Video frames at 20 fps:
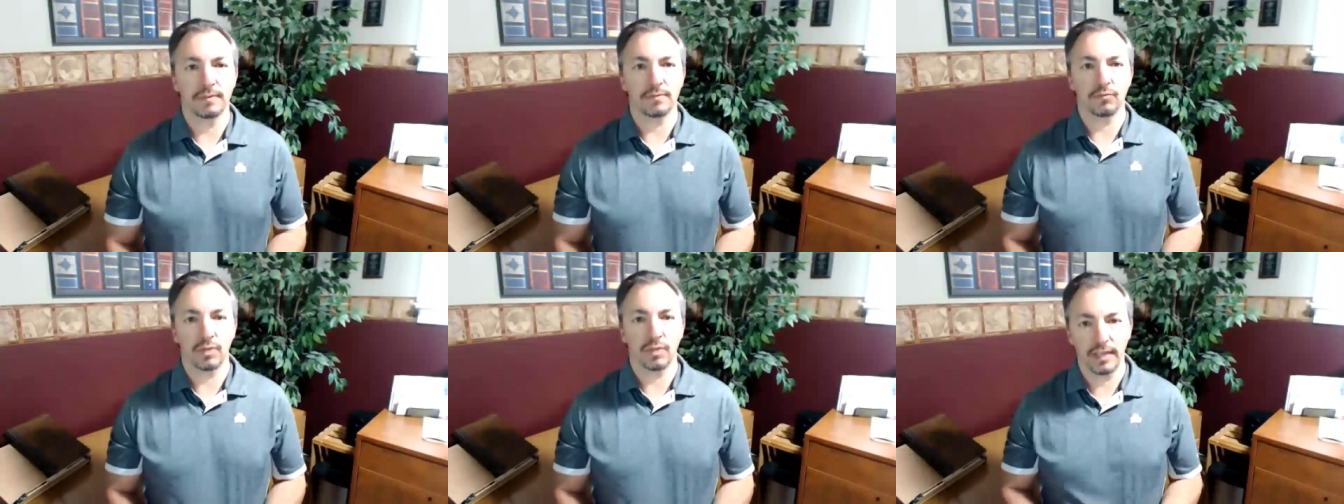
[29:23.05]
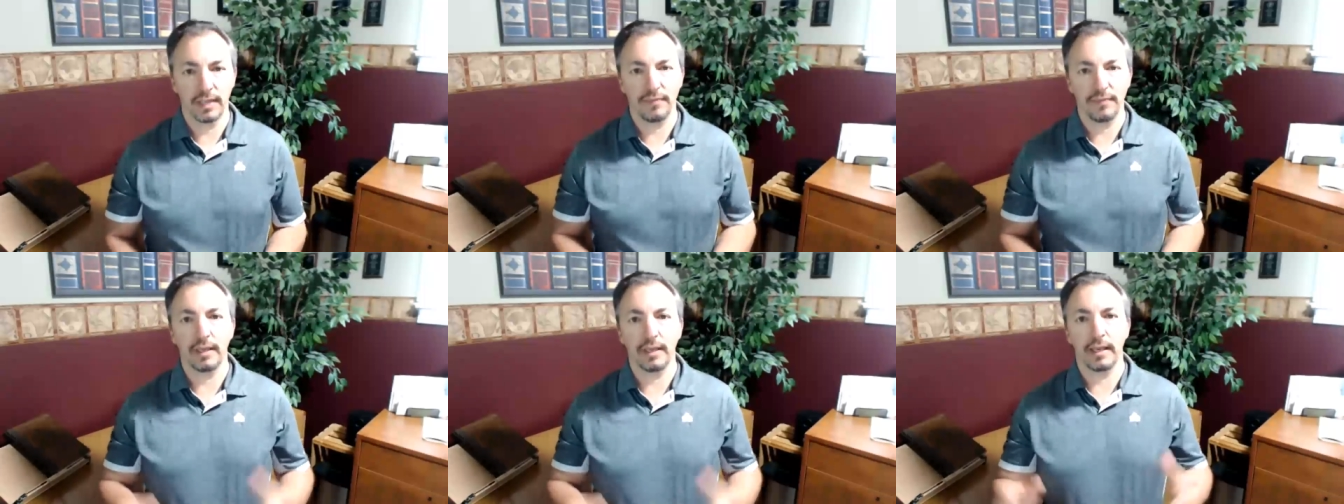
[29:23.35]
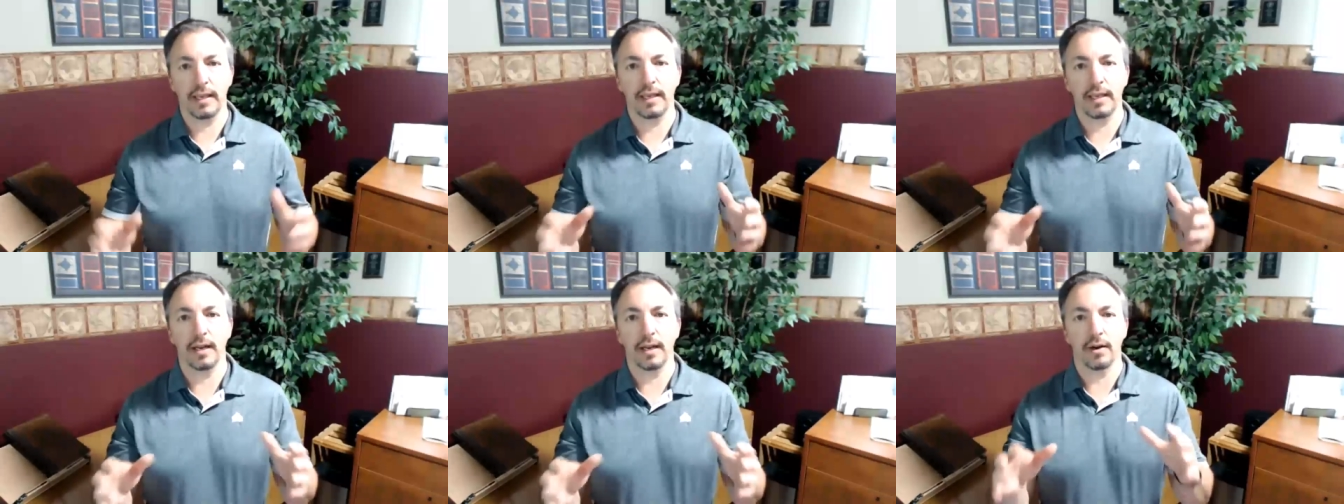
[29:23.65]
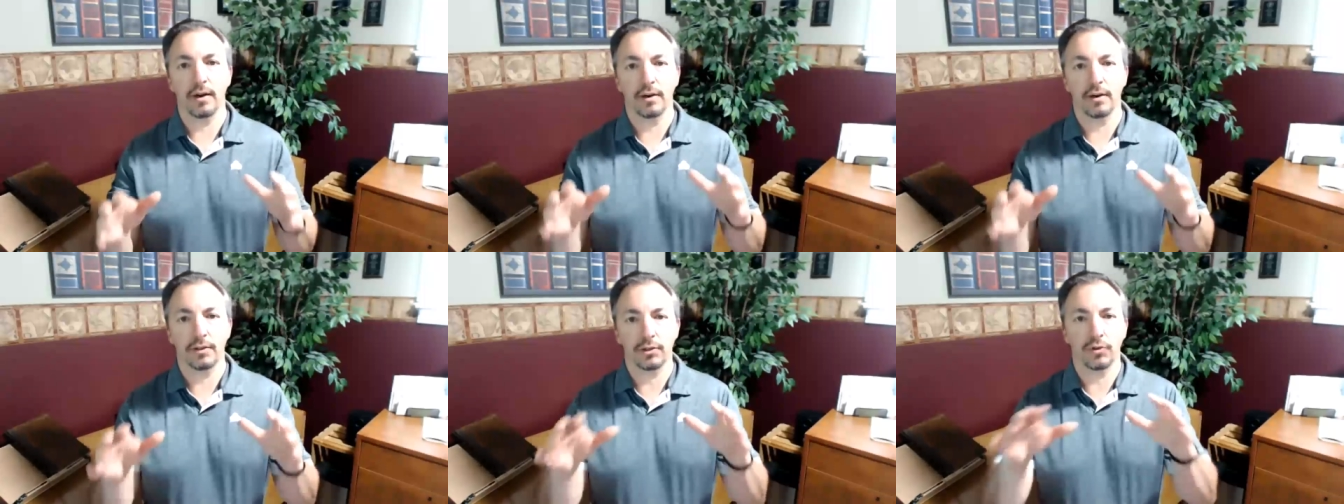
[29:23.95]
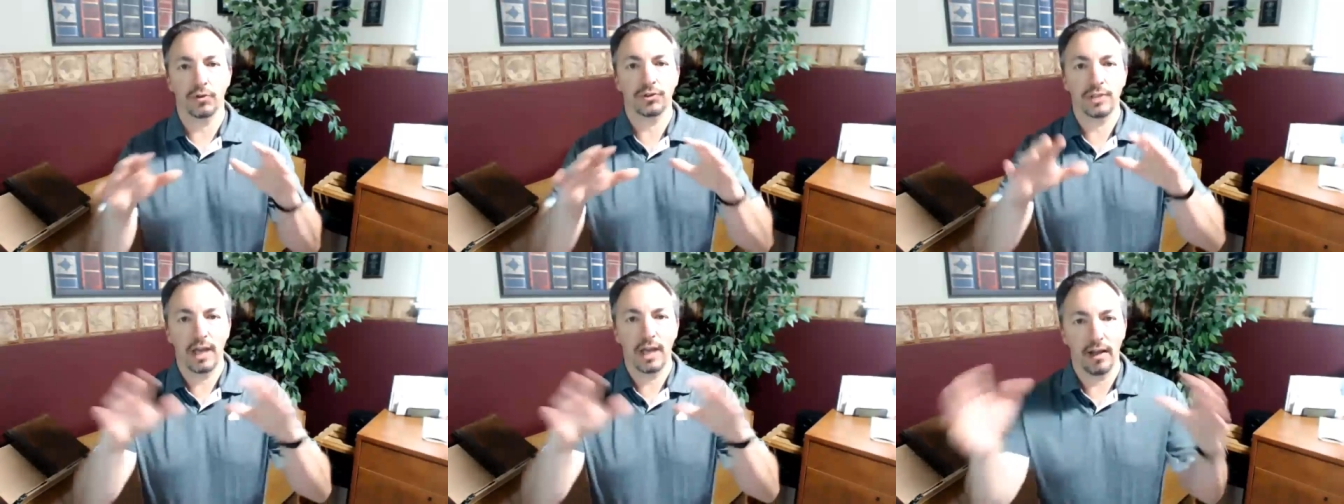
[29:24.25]
living in our
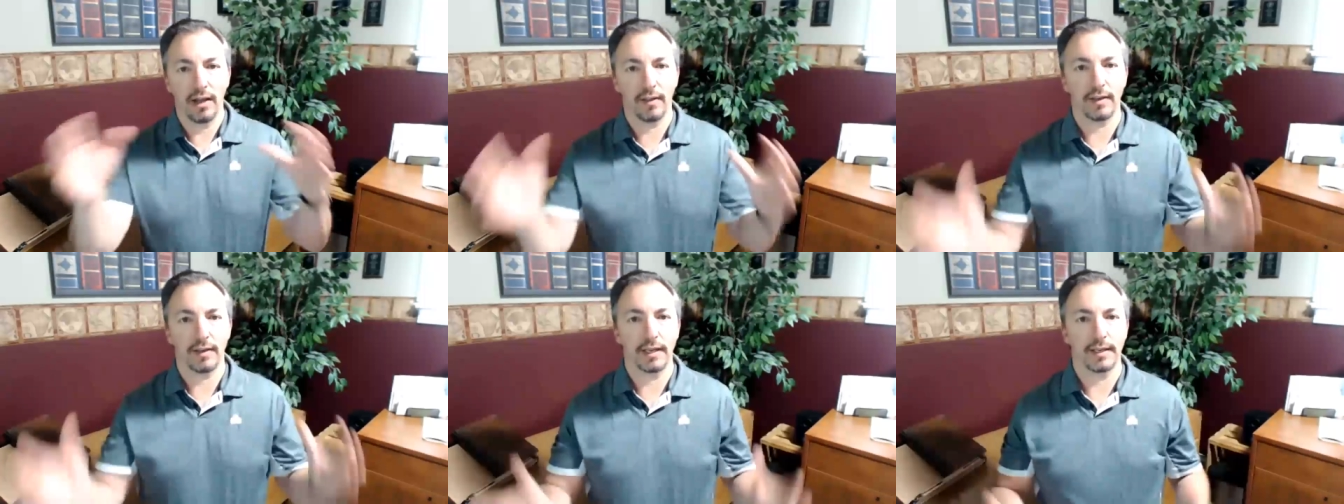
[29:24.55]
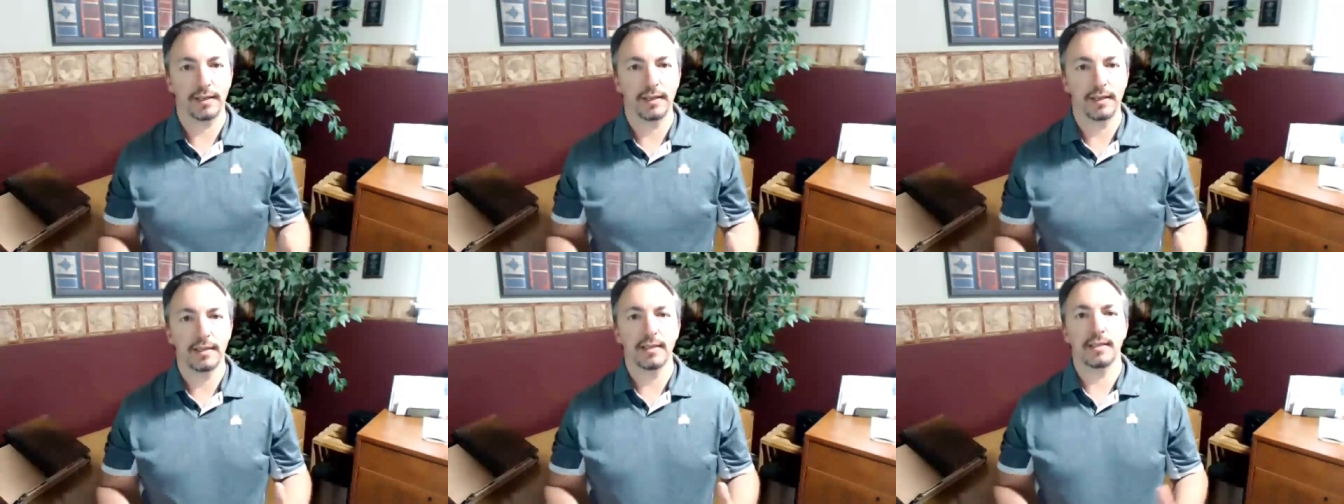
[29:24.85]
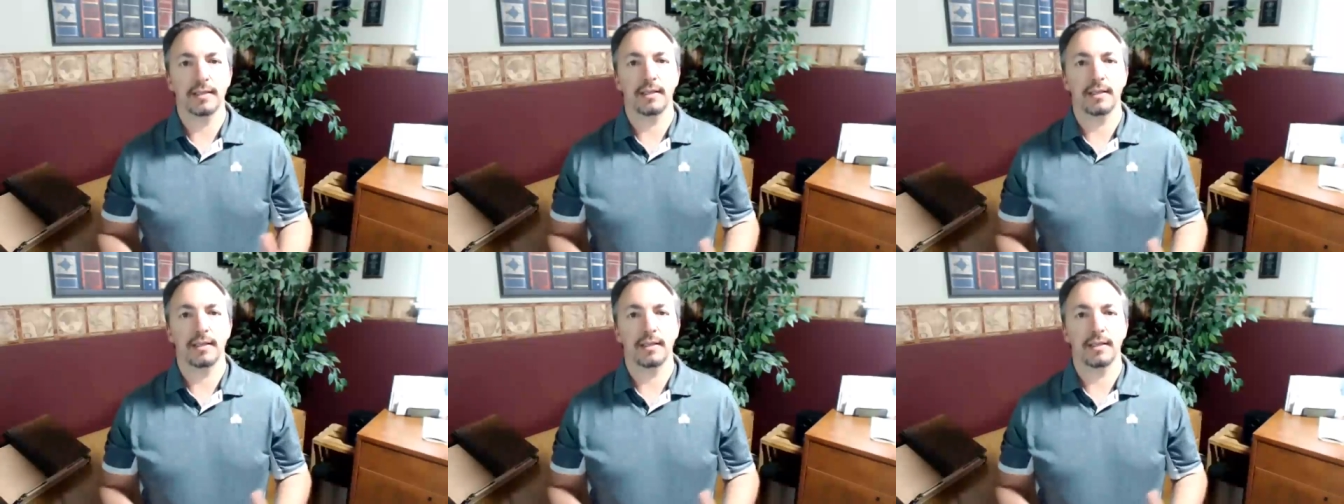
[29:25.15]
totality,